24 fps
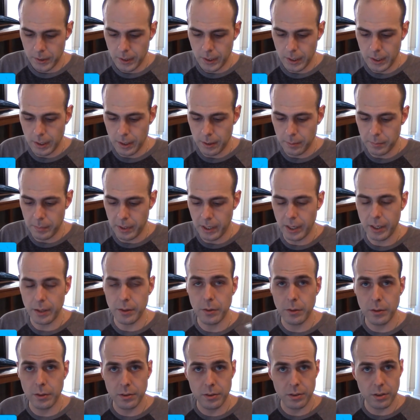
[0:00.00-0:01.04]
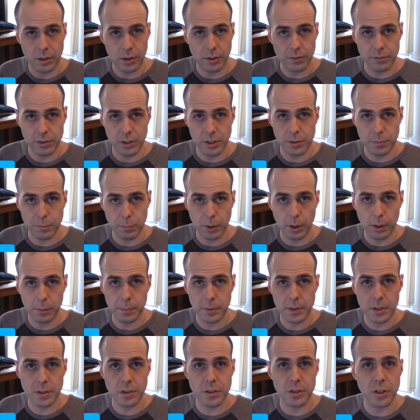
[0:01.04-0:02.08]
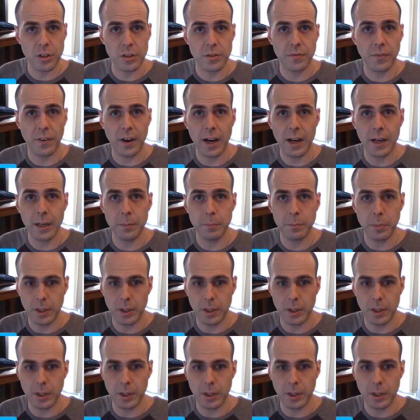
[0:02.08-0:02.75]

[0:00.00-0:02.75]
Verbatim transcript: Um, it serves its purpose just fine,